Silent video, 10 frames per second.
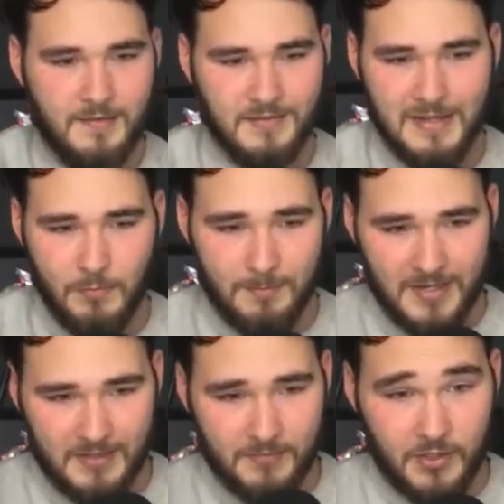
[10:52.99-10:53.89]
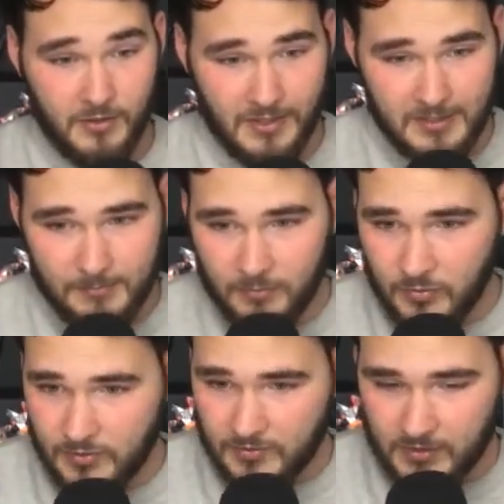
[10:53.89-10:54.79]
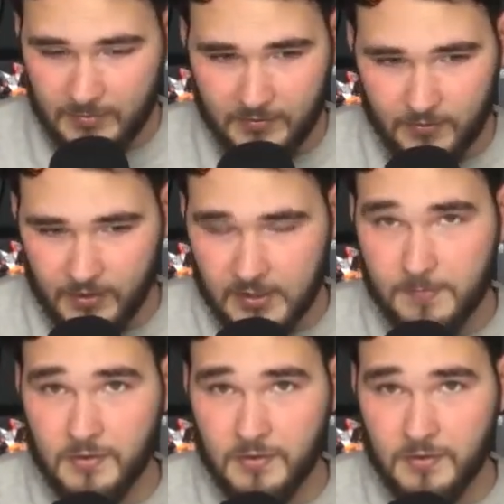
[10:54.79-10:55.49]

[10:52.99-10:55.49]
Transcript: I've never made a video like this before, so it's going to be a fun